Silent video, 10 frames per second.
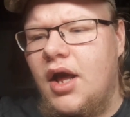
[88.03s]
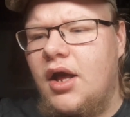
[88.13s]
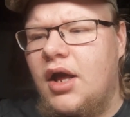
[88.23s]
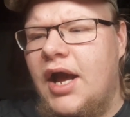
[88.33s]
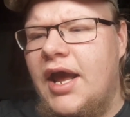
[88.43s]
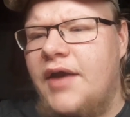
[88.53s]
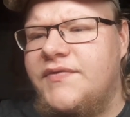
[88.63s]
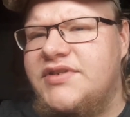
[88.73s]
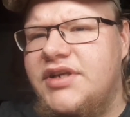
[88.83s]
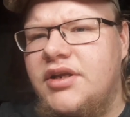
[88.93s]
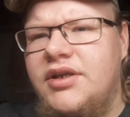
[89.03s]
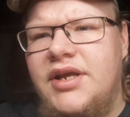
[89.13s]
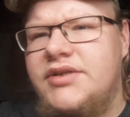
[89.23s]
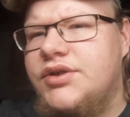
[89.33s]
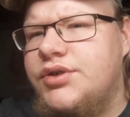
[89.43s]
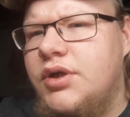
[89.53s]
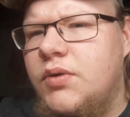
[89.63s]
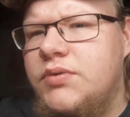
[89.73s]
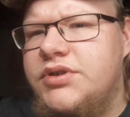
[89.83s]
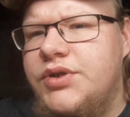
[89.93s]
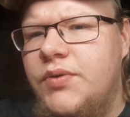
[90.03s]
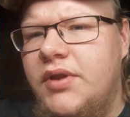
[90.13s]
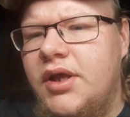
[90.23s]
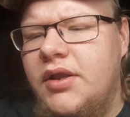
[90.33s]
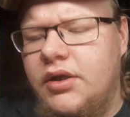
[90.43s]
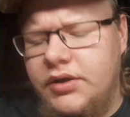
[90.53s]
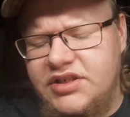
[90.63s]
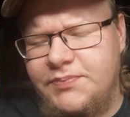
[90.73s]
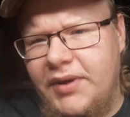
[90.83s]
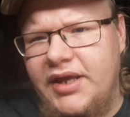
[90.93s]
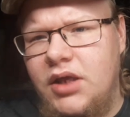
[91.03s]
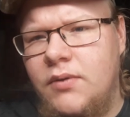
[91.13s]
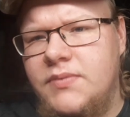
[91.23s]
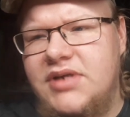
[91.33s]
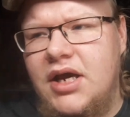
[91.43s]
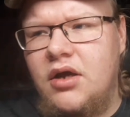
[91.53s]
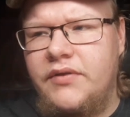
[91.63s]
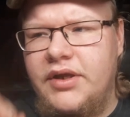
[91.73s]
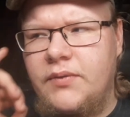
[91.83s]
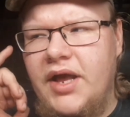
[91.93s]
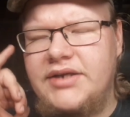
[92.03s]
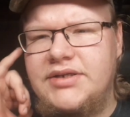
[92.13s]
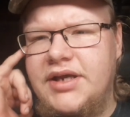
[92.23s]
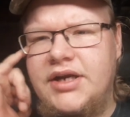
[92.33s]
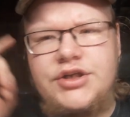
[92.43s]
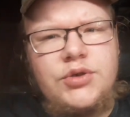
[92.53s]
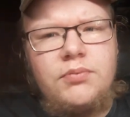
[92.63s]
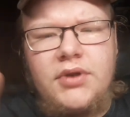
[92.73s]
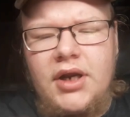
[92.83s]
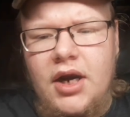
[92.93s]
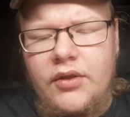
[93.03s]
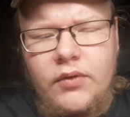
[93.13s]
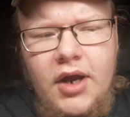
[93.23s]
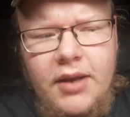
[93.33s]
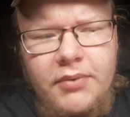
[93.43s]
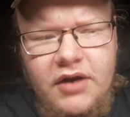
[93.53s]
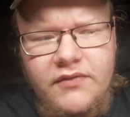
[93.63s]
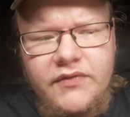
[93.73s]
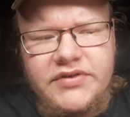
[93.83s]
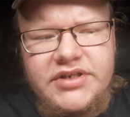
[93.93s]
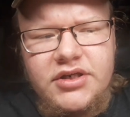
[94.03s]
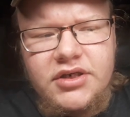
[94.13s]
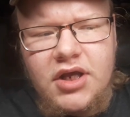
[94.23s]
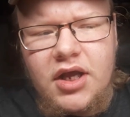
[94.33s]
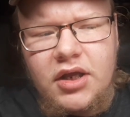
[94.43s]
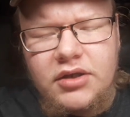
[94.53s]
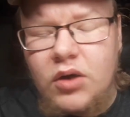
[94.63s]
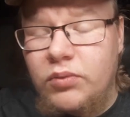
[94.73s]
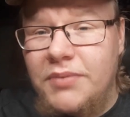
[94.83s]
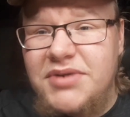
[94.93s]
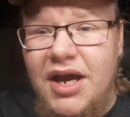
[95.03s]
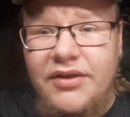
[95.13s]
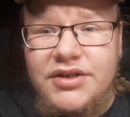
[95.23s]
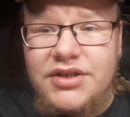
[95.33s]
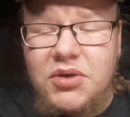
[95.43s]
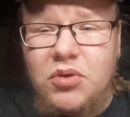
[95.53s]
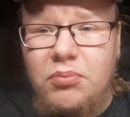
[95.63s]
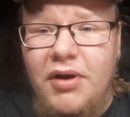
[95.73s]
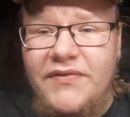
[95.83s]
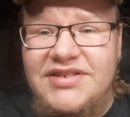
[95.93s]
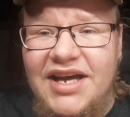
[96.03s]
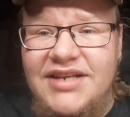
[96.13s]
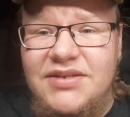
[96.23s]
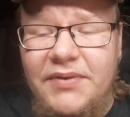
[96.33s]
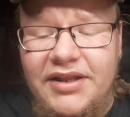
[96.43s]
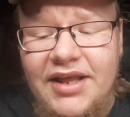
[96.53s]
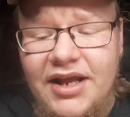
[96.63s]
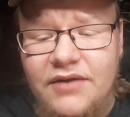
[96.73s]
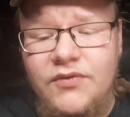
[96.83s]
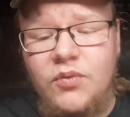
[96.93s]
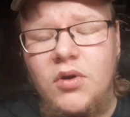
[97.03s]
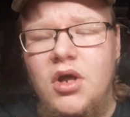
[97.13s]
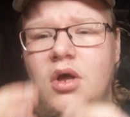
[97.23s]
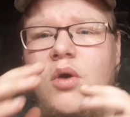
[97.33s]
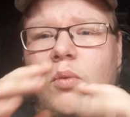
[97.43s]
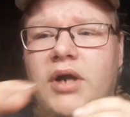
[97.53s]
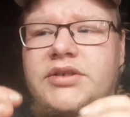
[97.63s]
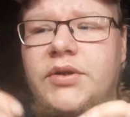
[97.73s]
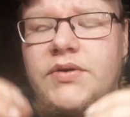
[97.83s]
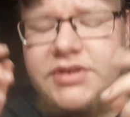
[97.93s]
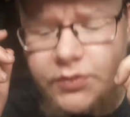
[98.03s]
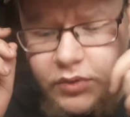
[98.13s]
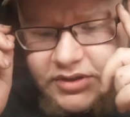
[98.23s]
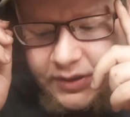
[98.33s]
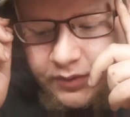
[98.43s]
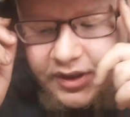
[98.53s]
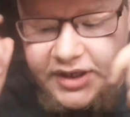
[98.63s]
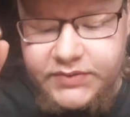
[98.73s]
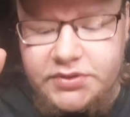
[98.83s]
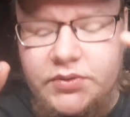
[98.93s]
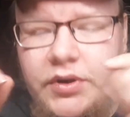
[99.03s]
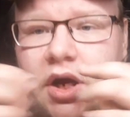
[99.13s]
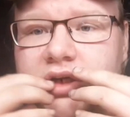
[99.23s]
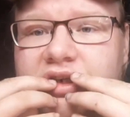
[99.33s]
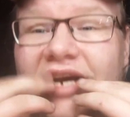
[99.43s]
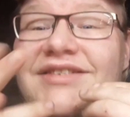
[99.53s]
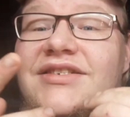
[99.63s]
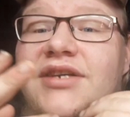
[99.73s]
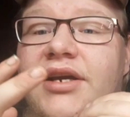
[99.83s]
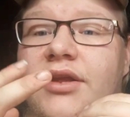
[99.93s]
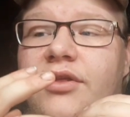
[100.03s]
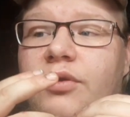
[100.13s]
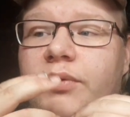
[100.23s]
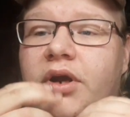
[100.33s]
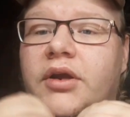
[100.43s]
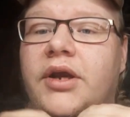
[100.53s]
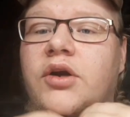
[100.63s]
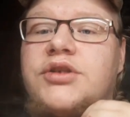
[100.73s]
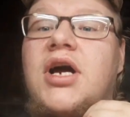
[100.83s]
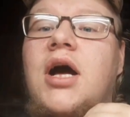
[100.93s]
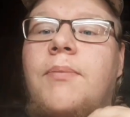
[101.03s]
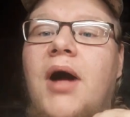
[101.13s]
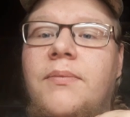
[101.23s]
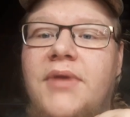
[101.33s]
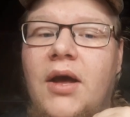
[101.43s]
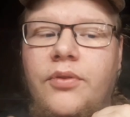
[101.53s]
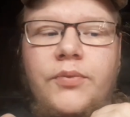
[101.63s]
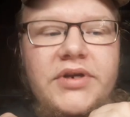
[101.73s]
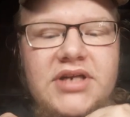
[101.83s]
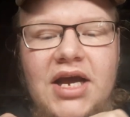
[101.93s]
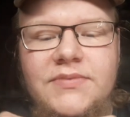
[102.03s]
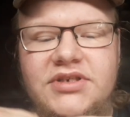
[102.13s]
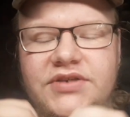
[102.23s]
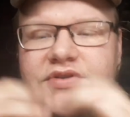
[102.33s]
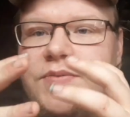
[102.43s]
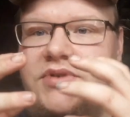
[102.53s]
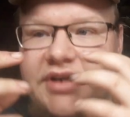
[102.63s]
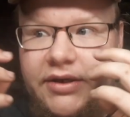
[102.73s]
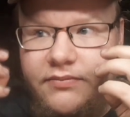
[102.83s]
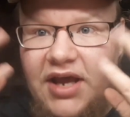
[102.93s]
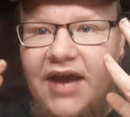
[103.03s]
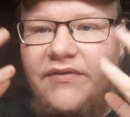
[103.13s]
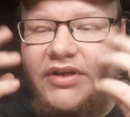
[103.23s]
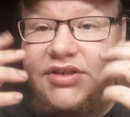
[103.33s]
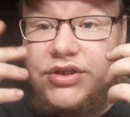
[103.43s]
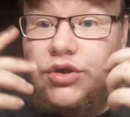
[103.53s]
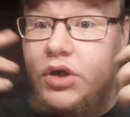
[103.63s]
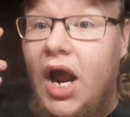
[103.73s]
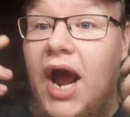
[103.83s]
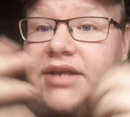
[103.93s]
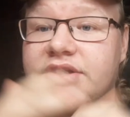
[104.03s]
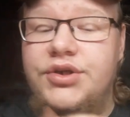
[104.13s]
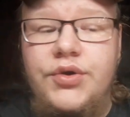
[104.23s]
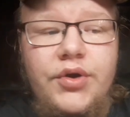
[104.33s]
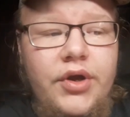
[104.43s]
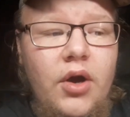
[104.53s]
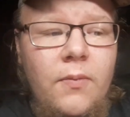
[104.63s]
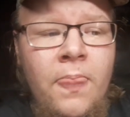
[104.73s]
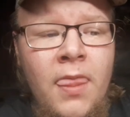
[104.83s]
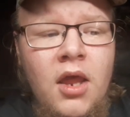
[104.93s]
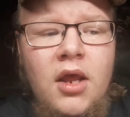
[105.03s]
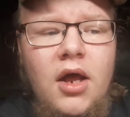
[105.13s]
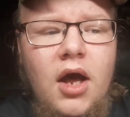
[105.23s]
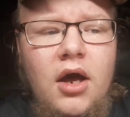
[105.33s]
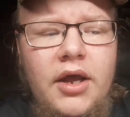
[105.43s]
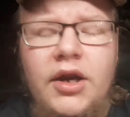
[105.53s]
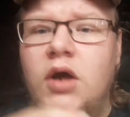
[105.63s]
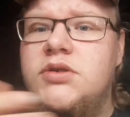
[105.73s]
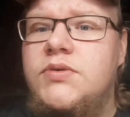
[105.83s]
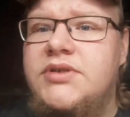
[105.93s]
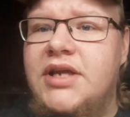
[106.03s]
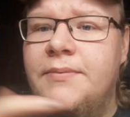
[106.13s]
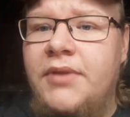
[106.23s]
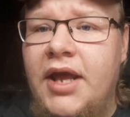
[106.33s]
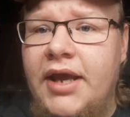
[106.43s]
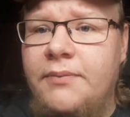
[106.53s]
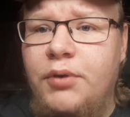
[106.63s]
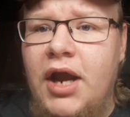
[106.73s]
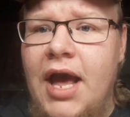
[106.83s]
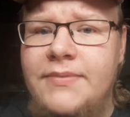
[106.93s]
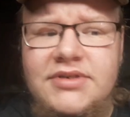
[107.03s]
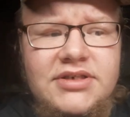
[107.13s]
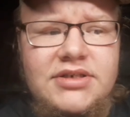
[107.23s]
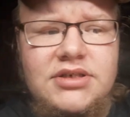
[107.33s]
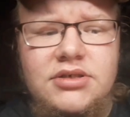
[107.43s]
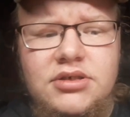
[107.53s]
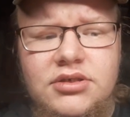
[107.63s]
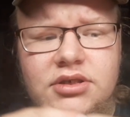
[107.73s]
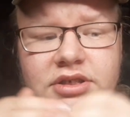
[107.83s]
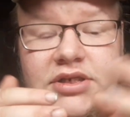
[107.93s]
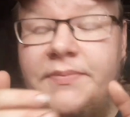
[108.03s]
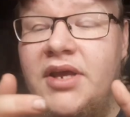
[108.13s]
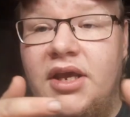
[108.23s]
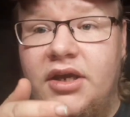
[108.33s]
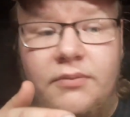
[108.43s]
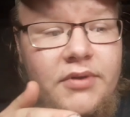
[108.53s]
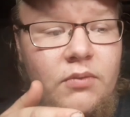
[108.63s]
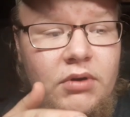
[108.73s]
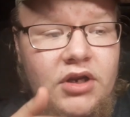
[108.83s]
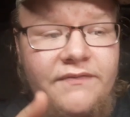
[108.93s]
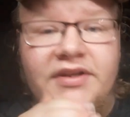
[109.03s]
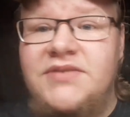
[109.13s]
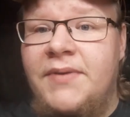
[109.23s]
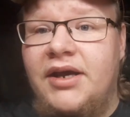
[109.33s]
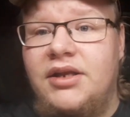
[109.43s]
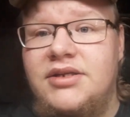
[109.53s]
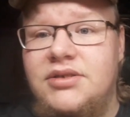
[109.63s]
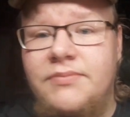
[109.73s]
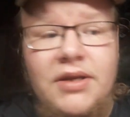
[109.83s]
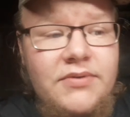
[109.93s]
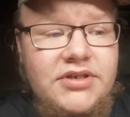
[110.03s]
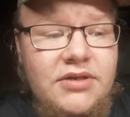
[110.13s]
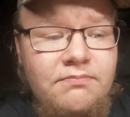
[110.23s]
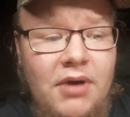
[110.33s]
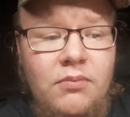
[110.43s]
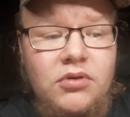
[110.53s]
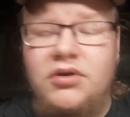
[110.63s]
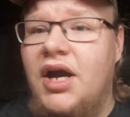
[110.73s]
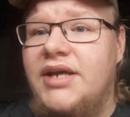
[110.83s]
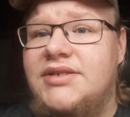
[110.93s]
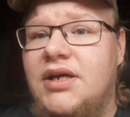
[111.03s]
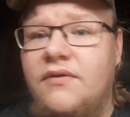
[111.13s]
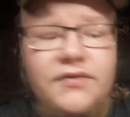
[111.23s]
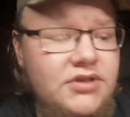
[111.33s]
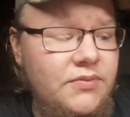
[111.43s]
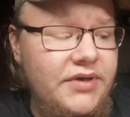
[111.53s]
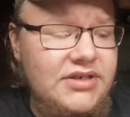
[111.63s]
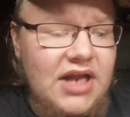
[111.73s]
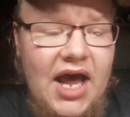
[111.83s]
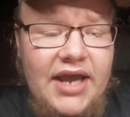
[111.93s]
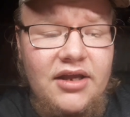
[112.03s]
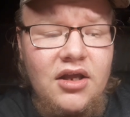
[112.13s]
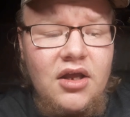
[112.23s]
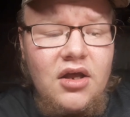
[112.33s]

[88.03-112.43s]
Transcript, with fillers: I have seen desert toads do that. They're a spiky reptile, and they will actually kind of shoot blood out of their eye. But I've never seen a reptile in general puff its eyes up like that. And if you watch closely, once I realized what's going on, she actually took in her jaw popped out 3 times as if she was like having a seizure, and her eyes continued to go. It also seemed like perhaps this is, to me, it could be a weird defense mechanism. Maybe she bubbled her eyes out for some reason. I